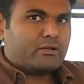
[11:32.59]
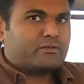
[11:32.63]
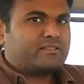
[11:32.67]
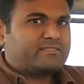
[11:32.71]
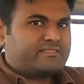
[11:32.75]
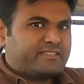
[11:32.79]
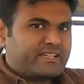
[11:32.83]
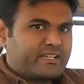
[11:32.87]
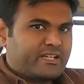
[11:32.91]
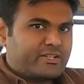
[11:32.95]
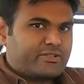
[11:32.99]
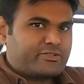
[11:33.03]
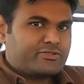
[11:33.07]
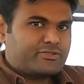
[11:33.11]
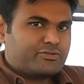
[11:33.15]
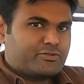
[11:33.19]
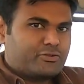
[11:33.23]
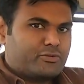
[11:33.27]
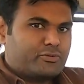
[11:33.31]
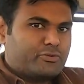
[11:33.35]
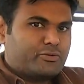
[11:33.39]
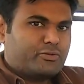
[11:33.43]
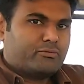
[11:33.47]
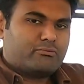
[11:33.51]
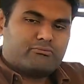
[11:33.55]
on the second
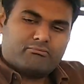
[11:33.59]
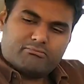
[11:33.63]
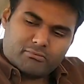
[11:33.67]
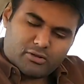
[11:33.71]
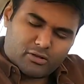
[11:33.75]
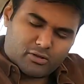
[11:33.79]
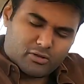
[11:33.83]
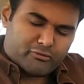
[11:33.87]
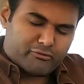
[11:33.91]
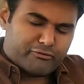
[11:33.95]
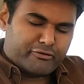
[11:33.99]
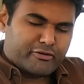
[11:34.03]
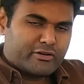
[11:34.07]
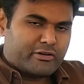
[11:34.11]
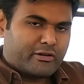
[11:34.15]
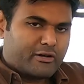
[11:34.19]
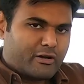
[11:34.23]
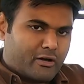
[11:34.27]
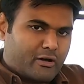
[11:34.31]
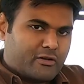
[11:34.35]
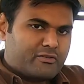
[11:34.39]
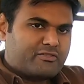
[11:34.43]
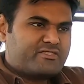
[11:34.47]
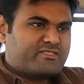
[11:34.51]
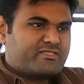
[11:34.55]
row for
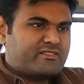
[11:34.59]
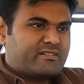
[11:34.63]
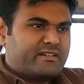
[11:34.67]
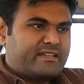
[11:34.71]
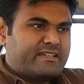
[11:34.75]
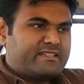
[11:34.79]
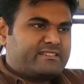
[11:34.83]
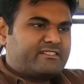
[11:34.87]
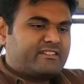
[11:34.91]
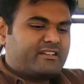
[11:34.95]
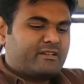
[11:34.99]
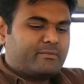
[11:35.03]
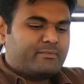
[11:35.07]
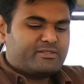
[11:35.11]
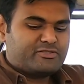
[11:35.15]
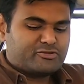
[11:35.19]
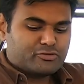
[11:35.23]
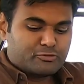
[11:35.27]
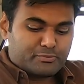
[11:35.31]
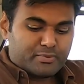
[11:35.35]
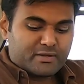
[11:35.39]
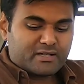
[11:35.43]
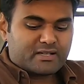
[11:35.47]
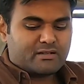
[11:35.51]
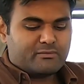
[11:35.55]
long journeys, it will be
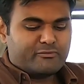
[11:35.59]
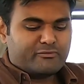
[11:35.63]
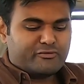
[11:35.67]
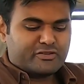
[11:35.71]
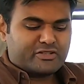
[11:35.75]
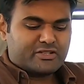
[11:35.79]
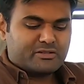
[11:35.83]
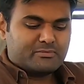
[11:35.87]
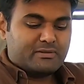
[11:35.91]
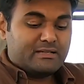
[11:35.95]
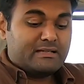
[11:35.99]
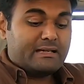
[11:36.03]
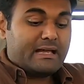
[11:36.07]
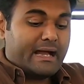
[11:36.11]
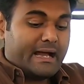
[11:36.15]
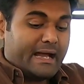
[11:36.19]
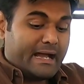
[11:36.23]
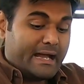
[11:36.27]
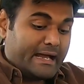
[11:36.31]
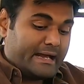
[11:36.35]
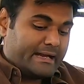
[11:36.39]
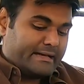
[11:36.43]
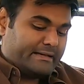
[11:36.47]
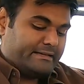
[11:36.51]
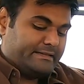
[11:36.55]
super comfortable.
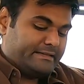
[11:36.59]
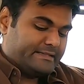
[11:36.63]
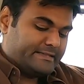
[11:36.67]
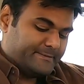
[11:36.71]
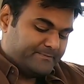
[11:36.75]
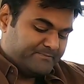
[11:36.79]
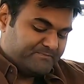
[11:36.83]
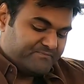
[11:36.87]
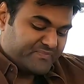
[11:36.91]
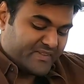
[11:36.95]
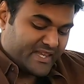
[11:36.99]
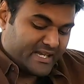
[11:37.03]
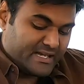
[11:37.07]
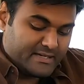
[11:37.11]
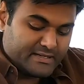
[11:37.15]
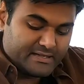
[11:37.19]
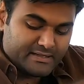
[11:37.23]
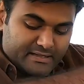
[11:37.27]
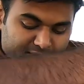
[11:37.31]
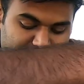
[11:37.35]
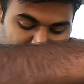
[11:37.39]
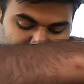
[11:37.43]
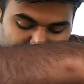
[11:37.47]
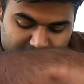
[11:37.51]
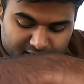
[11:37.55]
And
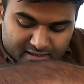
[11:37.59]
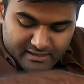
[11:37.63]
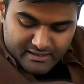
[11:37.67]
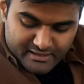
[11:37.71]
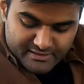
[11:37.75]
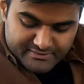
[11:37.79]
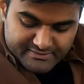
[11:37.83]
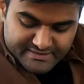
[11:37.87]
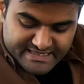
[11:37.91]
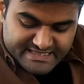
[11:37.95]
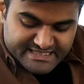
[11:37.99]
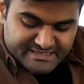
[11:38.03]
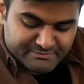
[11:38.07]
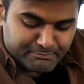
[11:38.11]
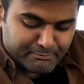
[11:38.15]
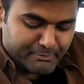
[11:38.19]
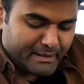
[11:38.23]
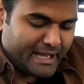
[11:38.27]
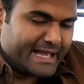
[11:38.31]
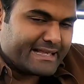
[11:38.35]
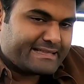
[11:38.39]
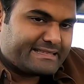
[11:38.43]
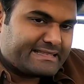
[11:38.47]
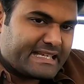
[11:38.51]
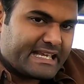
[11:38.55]
this
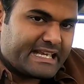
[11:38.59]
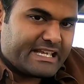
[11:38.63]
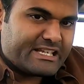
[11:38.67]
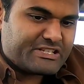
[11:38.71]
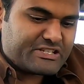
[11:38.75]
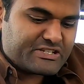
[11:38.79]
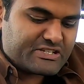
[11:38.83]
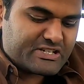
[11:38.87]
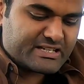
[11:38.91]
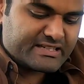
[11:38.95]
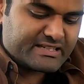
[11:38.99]
passage